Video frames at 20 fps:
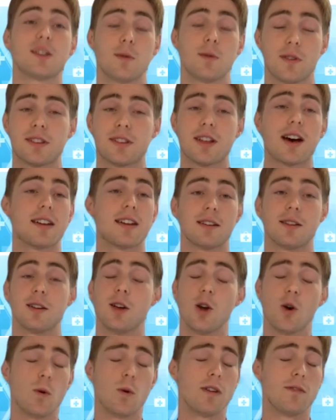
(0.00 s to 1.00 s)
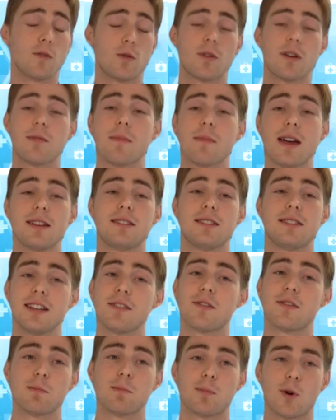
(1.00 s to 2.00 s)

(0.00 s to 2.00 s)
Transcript: So we've already made significant